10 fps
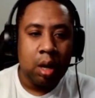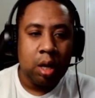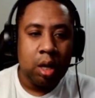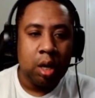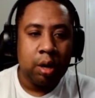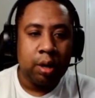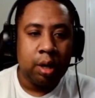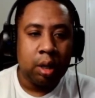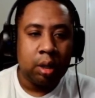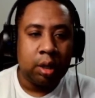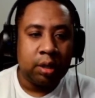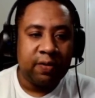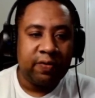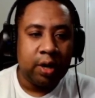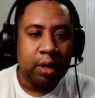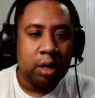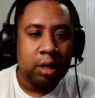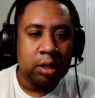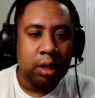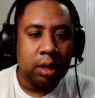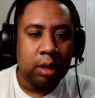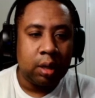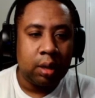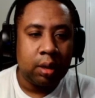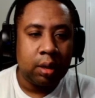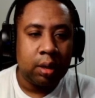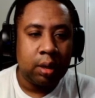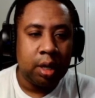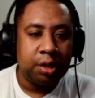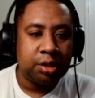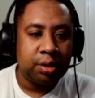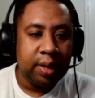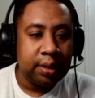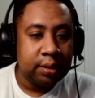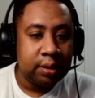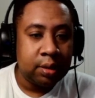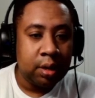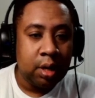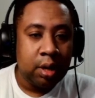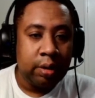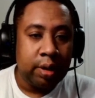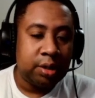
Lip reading: here the different instruments, right?